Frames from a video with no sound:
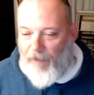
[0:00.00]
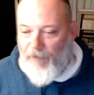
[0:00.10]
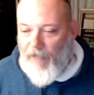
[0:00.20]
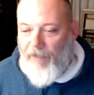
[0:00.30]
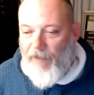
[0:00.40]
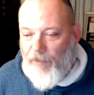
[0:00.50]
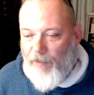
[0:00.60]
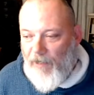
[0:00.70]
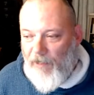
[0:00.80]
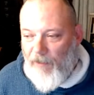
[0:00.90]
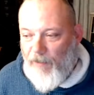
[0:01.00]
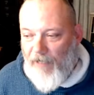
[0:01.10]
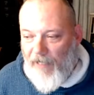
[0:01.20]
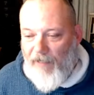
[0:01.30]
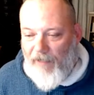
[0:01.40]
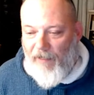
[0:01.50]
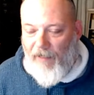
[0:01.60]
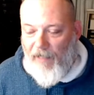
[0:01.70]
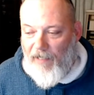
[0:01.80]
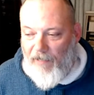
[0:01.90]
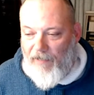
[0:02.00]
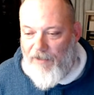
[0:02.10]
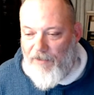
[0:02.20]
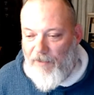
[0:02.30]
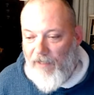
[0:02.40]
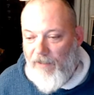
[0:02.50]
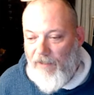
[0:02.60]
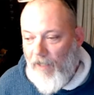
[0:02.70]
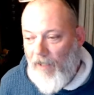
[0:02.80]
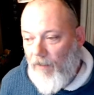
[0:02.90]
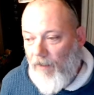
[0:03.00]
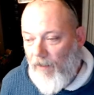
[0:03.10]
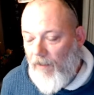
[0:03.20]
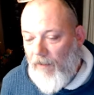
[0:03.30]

of revenue being created in that industry as well.